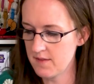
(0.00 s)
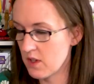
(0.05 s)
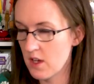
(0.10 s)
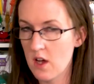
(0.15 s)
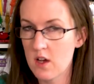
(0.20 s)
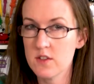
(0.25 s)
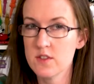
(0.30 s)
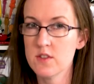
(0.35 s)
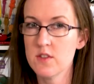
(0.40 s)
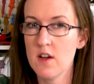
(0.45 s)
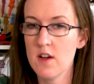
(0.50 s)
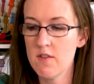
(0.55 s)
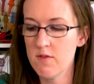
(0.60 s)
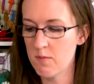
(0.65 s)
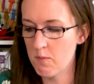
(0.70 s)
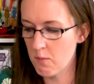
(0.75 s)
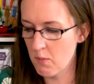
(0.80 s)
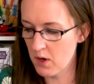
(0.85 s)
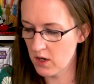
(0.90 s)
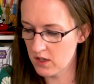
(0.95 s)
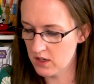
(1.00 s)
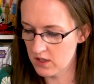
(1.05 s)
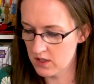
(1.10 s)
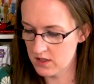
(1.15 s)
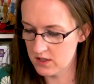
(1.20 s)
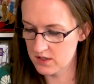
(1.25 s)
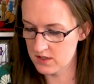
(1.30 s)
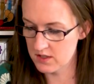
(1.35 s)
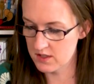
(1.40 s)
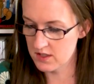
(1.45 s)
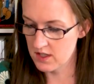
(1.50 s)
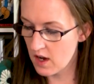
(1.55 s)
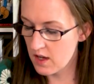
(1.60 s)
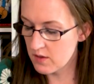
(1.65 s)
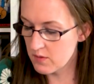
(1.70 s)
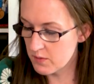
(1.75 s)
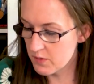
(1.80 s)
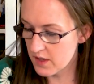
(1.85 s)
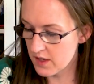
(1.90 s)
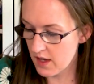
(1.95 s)
They also have markers.
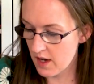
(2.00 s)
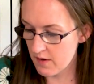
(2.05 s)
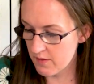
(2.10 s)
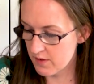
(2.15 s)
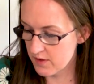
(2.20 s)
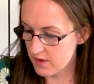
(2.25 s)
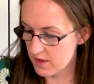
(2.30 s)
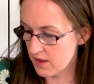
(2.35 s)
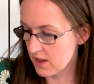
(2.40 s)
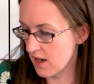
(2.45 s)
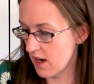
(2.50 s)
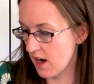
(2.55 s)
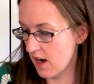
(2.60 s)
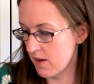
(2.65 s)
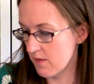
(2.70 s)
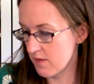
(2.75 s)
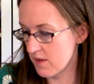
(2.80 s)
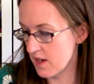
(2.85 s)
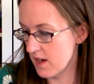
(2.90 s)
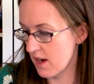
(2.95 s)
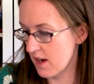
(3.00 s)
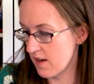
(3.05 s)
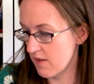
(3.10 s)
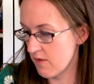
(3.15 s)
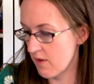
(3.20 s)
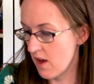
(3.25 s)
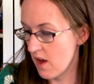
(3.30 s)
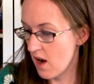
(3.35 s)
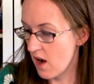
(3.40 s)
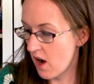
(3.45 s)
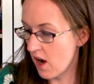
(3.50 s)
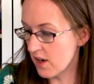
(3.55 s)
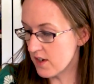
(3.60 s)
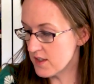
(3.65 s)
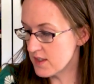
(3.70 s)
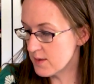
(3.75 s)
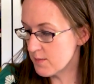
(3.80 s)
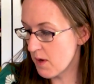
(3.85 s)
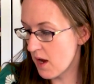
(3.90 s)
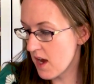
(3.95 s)
I'll read everything they have. They have
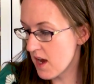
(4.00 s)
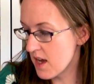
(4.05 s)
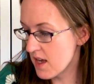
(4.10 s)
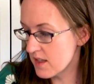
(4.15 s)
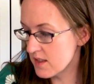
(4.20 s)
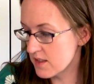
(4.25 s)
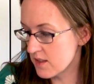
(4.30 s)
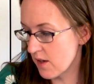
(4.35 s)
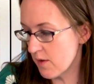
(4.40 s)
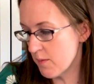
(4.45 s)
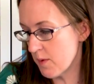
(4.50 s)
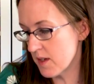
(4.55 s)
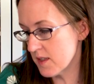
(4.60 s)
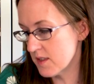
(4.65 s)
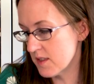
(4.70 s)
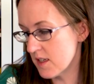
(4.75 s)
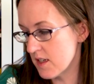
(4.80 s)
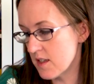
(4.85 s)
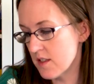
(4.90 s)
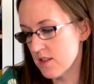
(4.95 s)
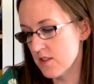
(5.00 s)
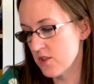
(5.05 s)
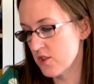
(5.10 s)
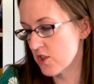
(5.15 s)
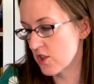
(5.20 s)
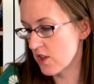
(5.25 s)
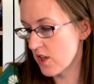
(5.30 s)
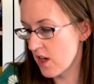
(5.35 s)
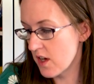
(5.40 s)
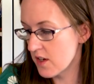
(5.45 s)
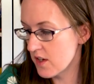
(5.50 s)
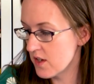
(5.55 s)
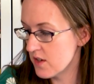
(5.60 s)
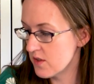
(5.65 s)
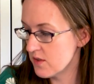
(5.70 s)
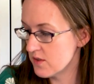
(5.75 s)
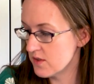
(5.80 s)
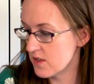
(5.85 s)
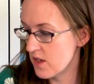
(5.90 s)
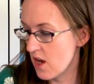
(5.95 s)
artist pens, soft pastels,
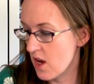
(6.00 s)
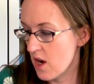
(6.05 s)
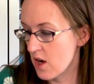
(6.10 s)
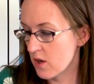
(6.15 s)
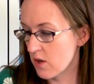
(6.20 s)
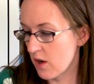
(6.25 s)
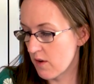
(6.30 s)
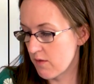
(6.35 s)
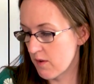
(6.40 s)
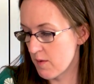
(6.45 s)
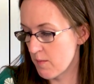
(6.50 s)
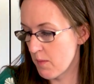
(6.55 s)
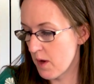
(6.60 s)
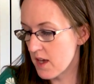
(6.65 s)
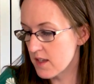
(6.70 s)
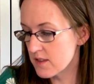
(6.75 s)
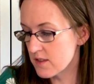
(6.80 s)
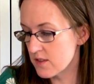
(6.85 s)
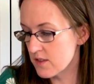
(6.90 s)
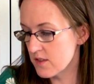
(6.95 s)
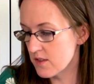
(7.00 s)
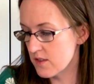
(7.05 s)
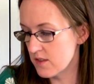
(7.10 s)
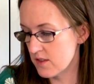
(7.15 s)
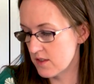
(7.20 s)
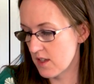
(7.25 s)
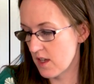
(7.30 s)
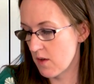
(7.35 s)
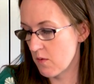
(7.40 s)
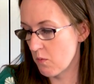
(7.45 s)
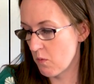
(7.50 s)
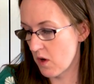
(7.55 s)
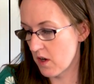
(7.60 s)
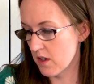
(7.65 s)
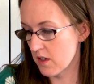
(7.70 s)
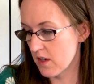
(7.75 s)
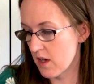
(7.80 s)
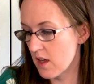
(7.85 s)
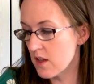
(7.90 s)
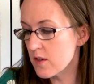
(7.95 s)
gelatos, graphite pencils, and
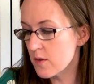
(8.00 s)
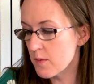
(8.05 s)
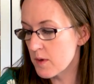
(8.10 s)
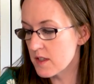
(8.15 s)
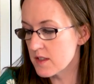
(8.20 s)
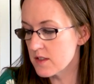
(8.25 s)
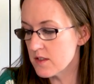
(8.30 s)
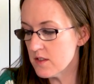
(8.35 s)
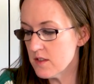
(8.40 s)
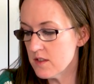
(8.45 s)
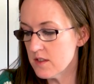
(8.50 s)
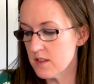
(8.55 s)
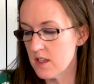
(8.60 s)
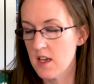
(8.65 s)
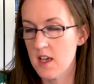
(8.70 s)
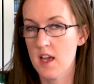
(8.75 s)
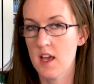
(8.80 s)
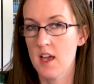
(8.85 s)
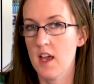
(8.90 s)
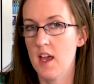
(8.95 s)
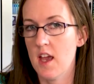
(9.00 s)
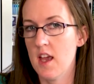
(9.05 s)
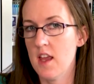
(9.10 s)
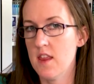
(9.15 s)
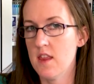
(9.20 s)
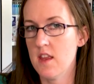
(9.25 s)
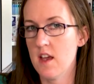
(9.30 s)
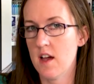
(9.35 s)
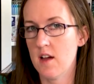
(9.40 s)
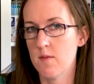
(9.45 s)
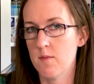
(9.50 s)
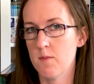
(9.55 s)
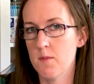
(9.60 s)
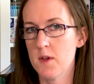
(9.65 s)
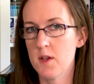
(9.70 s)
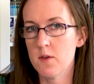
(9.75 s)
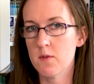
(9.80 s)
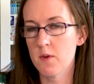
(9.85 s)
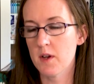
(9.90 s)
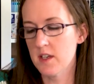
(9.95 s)
watercolor pencils in that
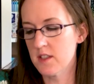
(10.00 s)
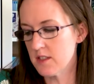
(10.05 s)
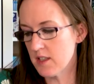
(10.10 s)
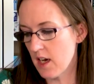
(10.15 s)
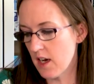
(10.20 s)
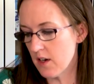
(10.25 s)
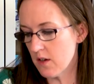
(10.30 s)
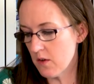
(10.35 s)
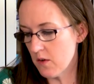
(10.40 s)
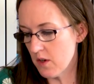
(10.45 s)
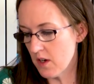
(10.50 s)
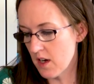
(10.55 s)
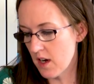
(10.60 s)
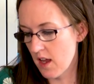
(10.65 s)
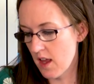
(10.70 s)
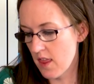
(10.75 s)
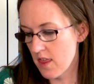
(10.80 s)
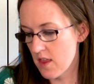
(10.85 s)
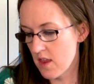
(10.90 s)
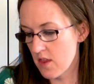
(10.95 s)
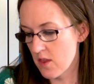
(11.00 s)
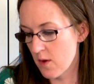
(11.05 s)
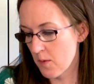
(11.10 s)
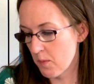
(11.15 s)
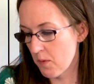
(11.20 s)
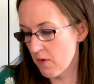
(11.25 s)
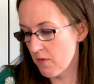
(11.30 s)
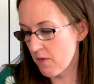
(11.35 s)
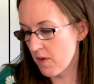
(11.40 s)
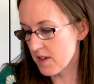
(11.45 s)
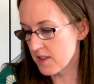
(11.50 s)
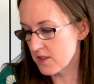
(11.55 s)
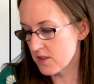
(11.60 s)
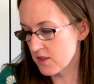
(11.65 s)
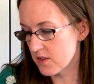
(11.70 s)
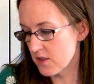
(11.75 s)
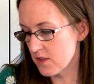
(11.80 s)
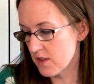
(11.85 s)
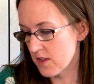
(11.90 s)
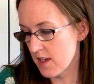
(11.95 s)
mid-range category. And then they're
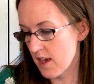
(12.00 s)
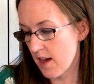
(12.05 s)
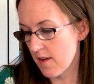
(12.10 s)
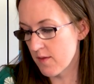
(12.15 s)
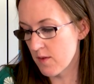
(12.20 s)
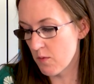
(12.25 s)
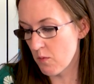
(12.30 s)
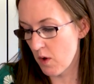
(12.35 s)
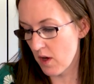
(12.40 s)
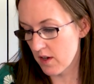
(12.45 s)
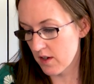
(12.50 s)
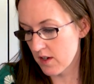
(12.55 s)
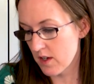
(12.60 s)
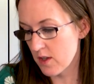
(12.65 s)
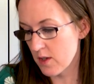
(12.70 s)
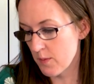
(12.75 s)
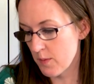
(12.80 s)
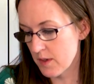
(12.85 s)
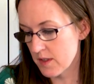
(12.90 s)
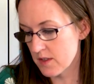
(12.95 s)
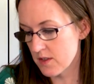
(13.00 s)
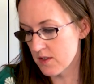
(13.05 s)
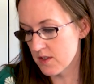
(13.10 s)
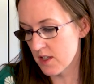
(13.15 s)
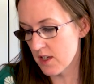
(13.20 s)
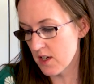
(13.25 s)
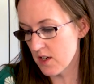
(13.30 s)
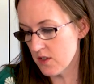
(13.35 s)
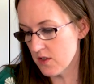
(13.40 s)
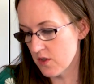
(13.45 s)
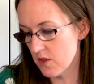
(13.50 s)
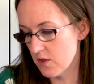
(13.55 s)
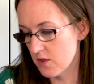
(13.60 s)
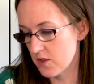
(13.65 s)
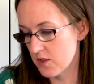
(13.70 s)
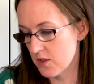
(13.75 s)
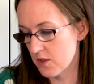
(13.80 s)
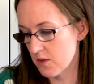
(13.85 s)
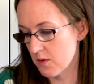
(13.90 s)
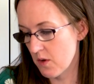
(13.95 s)
professional. They have the watercolor pencils like I showed
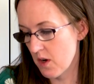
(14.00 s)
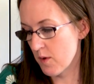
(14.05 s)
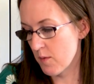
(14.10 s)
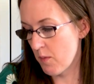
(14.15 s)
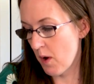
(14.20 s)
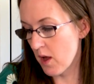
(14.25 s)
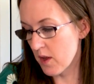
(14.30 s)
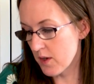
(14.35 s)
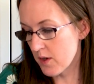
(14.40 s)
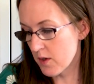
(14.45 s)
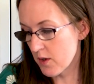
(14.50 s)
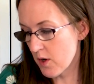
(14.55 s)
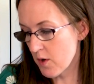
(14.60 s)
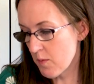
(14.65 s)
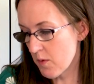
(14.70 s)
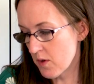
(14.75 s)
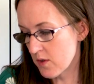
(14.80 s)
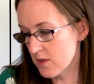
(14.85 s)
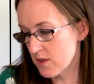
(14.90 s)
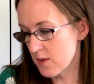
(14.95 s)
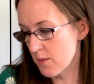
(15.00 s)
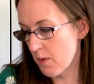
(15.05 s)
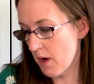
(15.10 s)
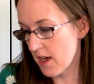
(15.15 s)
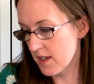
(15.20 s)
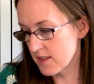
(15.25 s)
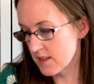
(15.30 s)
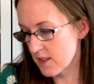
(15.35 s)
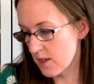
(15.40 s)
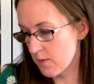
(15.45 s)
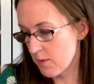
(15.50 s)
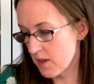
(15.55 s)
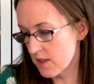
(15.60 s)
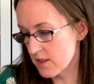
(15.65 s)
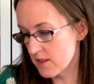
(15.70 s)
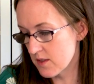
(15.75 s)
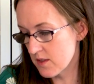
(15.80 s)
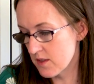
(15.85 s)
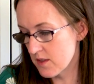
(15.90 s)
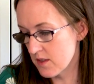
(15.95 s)
you, the Polychromos, the pastel
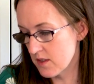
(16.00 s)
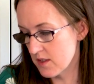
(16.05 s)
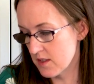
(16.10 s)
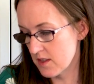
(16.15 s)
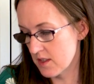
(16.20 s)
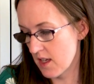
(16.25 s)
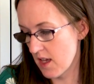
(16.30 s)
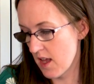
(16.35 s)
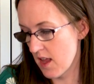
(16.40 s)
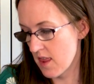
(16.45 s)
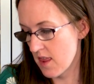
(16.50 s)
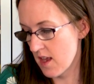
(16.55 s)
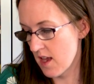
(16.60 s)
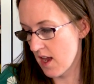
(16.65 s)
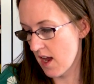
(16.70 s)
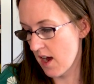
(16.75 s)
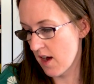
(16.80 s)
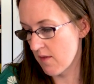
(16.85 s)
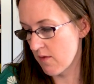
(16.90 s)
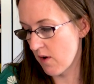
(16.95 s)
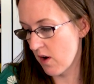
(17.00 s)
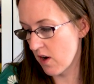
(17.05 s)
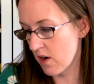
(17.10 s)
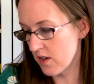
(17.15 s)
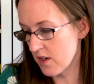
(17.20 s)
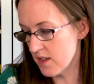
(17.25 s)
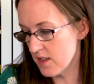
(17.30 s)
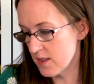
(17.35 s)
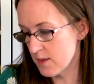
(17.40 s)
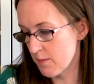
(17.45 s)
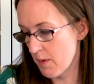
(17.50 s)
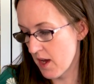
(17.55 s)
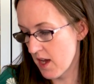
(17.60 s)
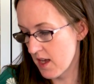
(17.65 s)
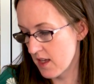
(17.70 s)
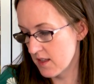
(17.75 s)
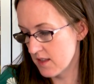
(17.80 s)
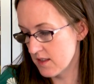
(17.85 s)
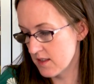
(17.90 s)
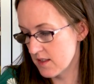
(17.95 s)
pencils, and they have artist
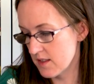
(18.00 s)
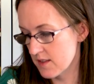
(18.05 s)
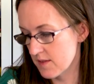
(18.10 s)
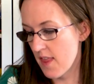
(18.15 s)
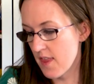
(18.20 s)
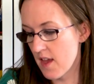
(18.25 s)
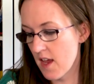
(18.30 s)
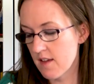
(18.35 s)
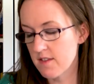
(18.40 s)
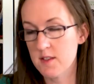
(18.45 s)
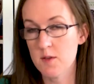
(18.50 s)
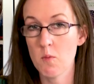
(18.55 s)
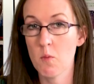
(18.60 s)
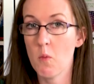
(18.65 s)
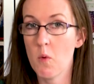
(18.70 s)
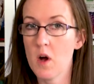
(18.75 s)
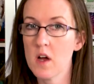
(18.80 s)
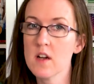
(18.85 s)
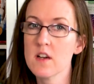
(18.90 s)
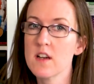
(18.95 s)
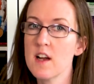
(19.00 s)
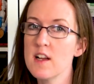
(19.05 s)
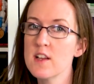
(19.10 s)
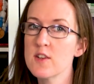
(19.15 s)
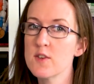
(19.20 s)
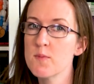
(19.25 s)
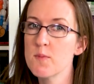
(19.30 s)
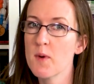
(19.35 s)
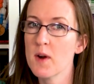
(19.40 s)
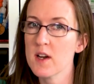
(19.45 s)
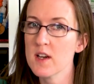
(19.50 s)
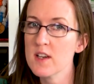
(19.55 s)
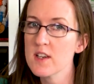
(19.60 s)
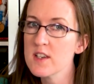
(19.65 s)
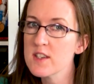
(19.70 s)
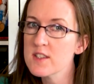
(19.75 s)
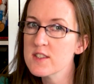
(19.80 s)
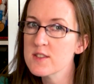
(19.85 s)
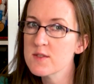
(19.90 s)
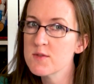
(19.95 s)
pens. They have some watercolor
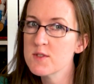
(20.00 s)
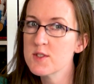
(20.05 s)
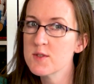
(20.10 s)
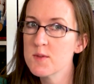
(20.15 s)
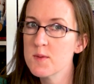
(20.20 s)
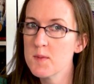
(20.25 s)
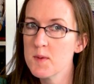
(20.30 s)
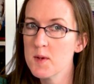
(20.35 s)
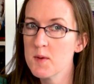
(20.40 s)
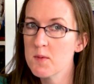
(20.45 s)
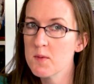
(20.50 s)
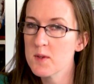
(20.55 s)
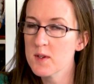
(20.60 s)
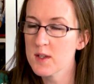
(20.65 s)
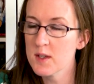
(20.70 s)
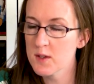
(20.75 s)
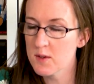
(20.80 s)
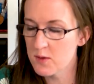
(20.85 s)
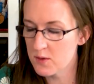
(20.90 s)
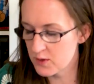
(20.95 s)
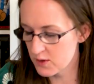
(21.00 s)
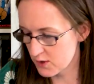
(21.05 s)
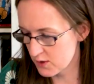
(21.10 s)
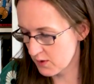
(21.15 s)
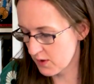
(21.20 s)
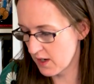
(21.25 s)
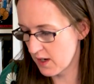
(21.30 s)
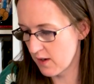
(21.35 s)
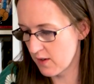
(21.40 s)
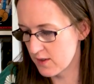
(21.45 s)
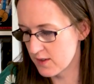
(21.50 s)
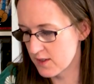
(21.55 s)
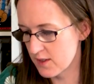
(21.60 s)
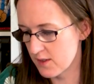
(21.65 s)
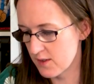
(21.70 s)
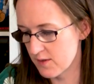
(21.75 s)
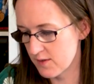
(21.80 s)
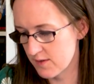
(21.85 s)
markers, which would be really cool to try also.